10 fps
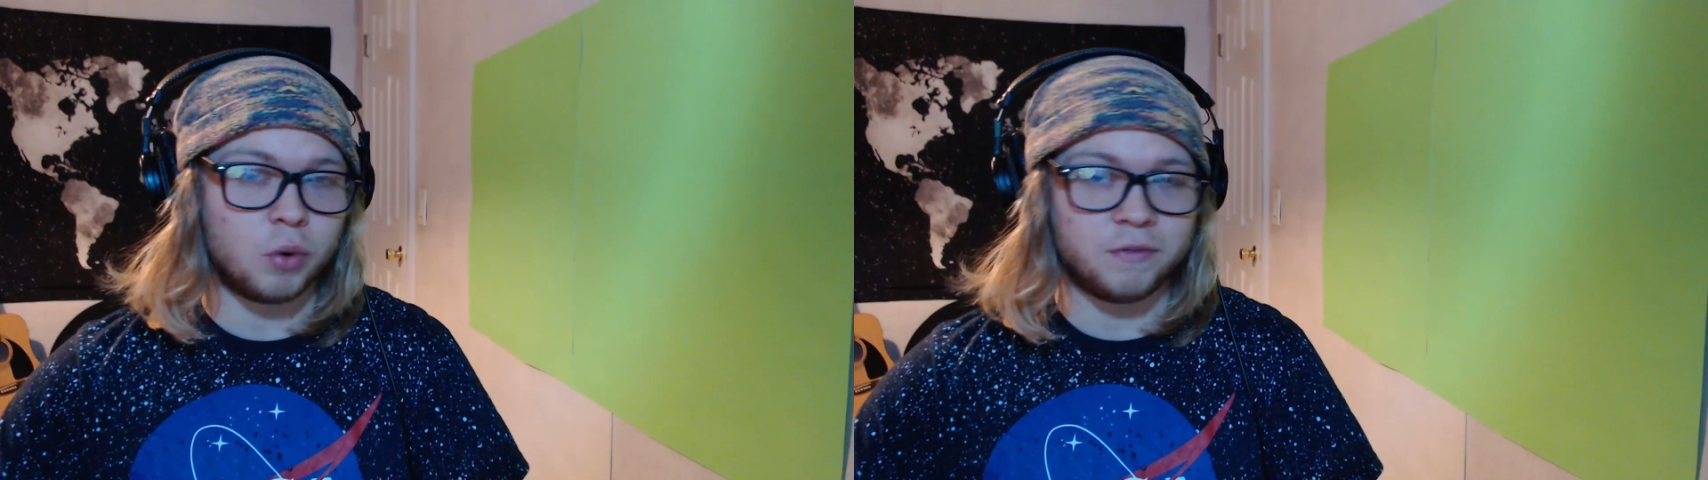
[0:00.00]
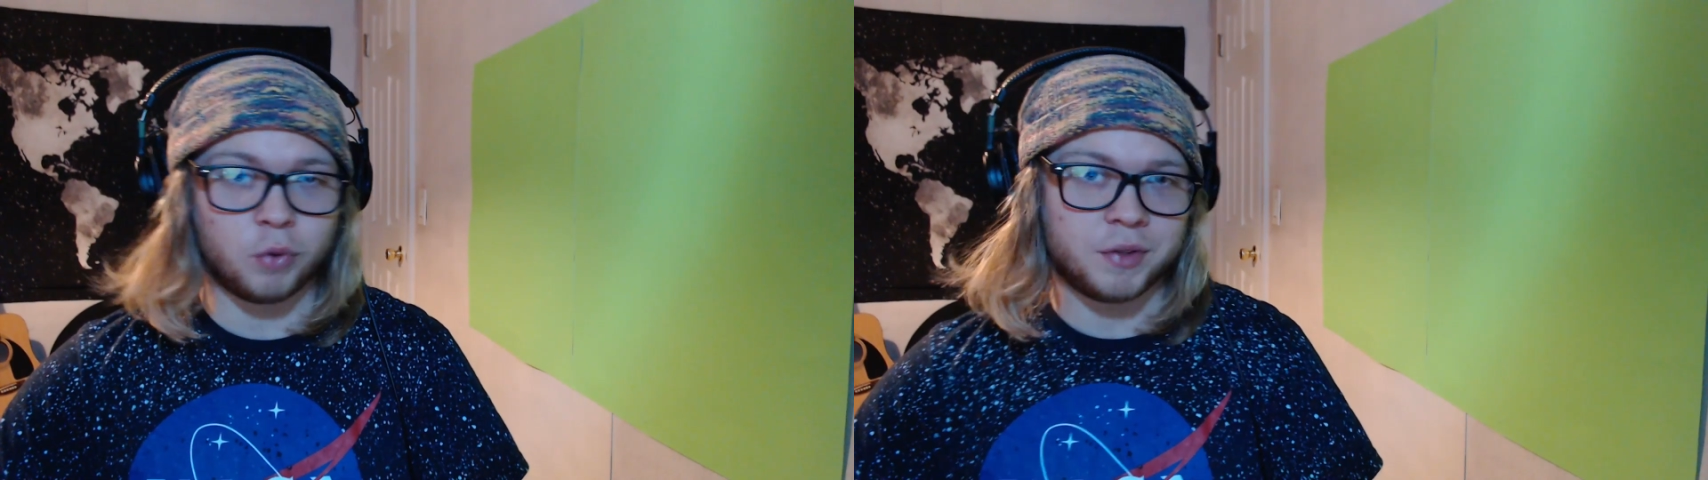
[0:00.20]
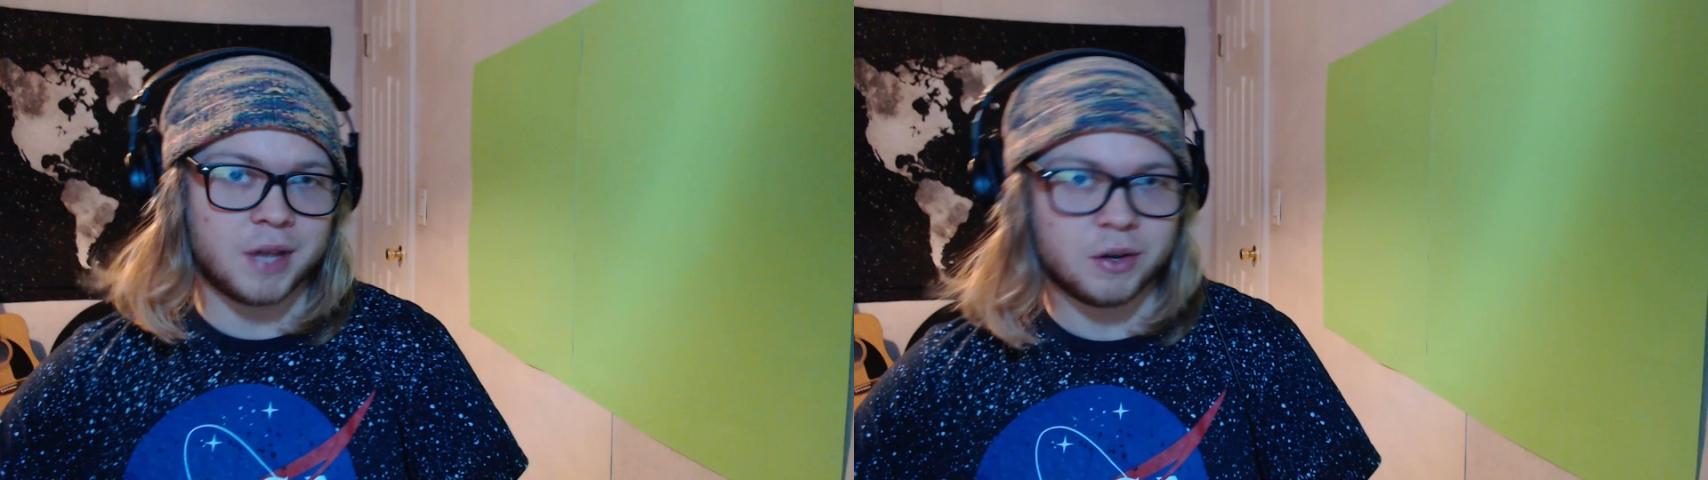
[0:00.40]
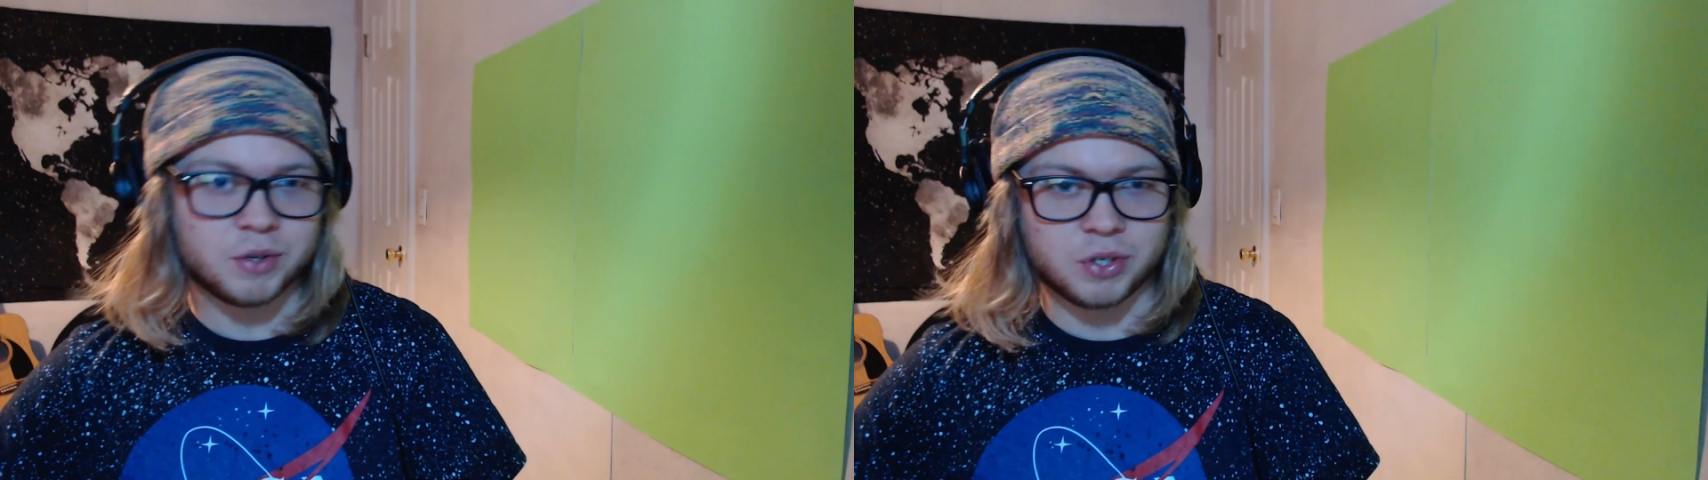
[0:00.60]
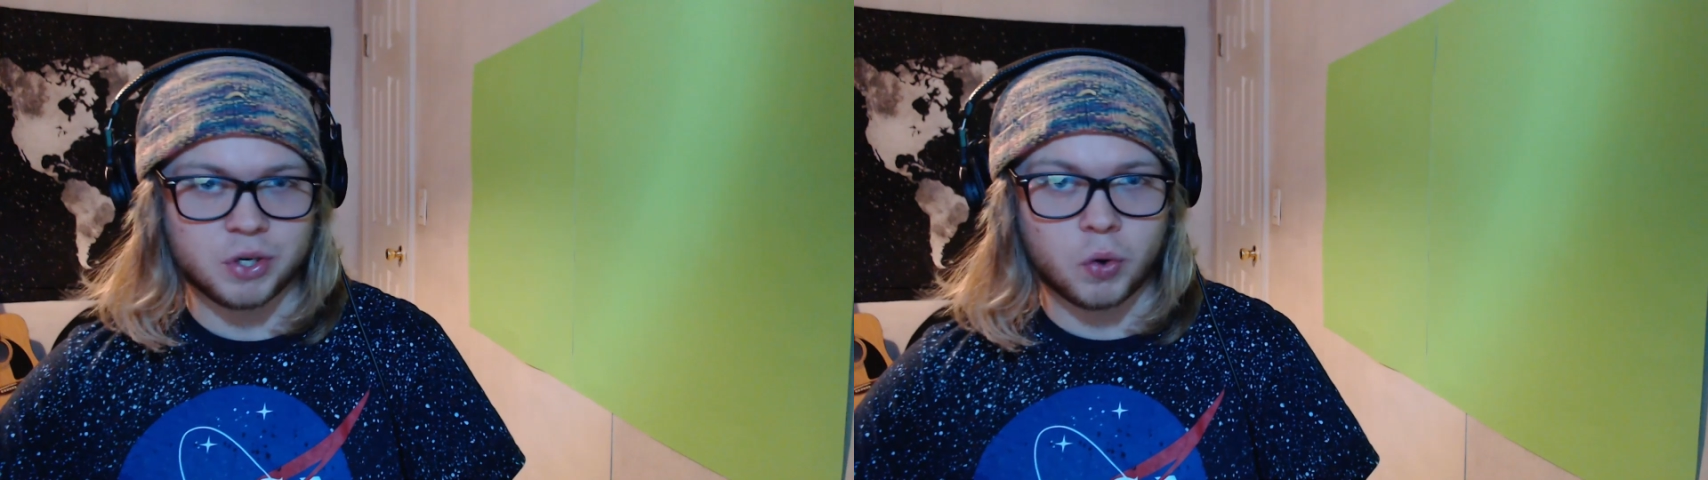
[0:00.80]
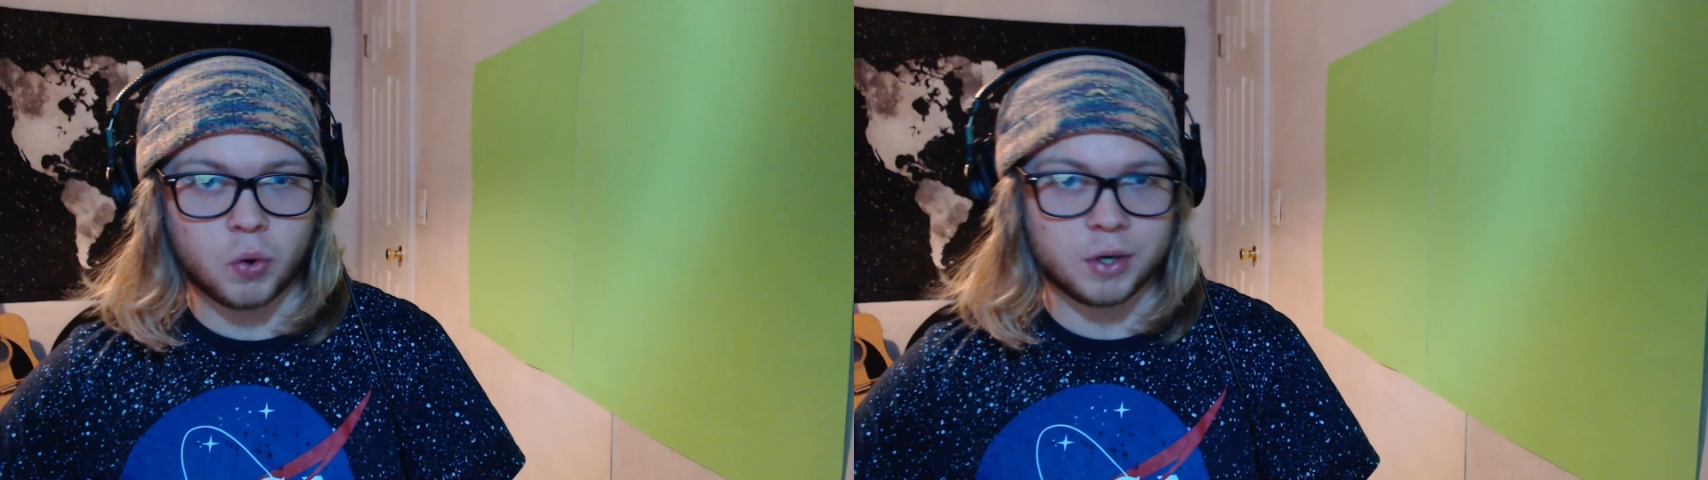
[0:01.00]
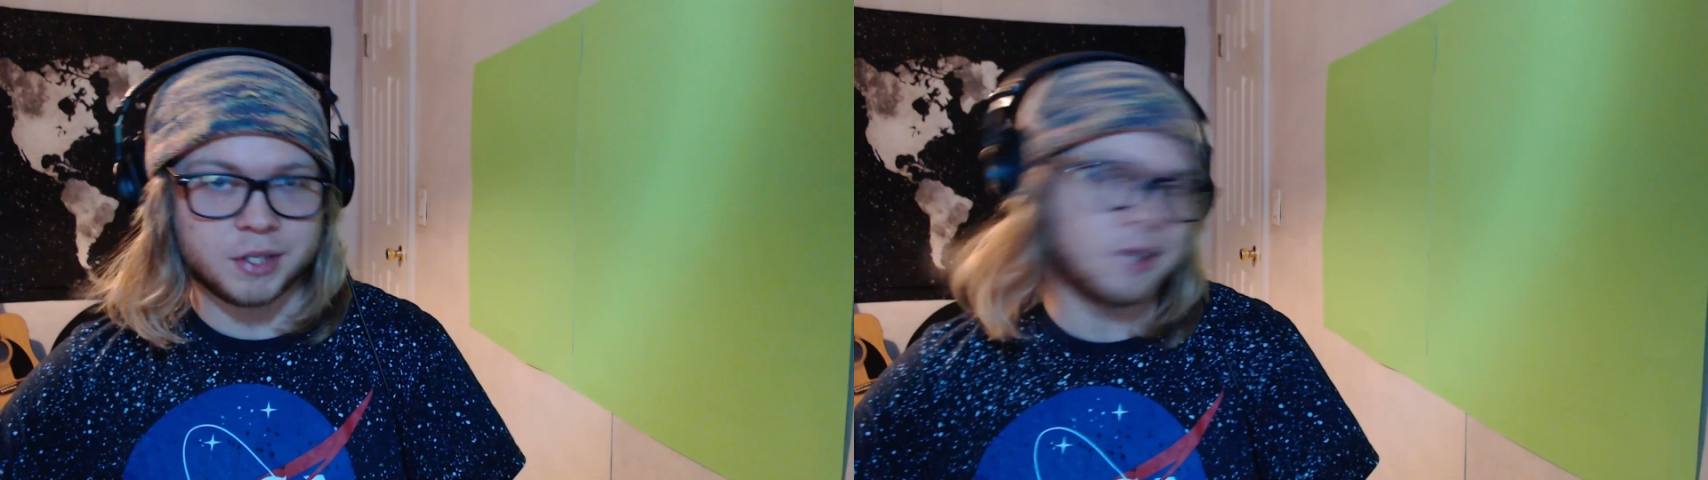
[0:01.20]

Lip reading: or 4,000 or